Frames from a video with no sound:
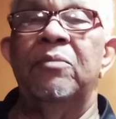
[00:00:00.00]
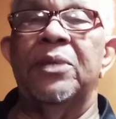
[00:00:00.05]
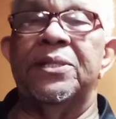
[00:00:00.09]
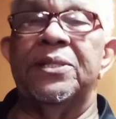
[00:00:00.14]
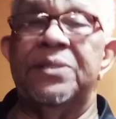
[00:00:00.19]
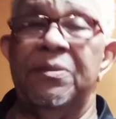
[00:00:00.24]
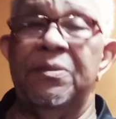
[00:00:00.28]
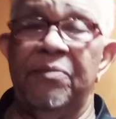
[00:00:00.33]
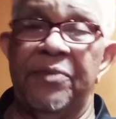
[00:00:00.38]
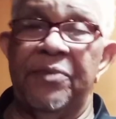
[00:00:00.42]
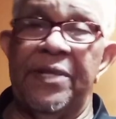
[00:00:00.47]

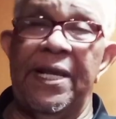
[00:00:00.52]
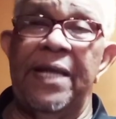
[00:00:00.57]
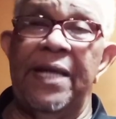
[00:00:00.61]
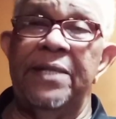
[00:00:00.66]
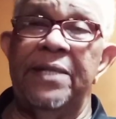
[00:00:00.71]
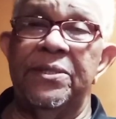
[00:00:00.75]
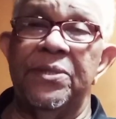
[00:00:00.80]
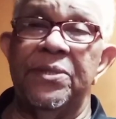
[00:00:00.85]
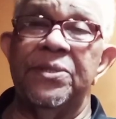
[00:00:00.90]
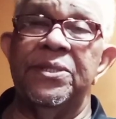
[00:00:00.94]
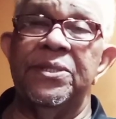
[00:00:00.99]
But some
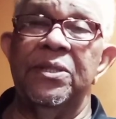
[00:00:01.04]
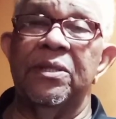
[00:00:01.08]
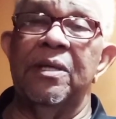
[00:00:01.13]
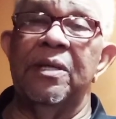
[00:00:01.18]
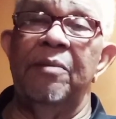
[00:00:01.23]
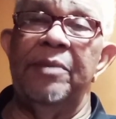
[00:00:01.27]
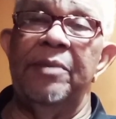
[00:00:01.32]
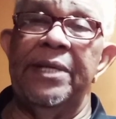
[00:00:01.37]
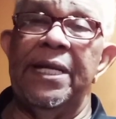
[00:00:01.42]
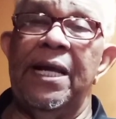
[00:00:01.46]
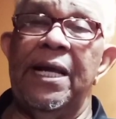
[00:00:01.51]
things are still
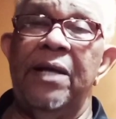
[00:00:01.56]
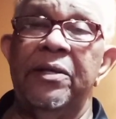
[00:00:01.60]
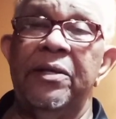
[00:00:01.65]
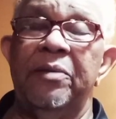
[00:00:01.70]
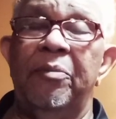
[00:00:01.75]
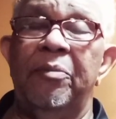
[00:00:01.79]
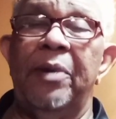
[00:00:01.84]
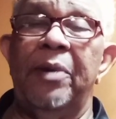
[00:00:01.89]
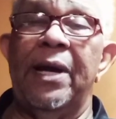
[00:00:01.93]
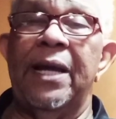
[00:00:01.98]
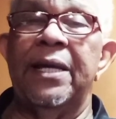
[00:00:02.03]
coming down
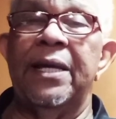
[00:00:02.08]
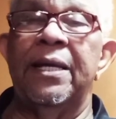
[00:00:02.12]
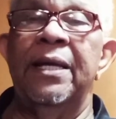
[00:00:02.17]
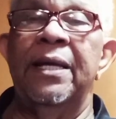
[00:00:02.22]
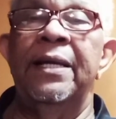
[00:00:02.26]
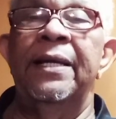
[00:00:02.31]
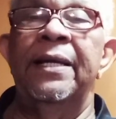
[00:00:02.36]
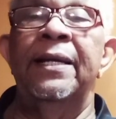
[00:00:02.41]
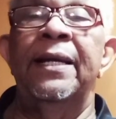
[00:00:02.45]
the pike.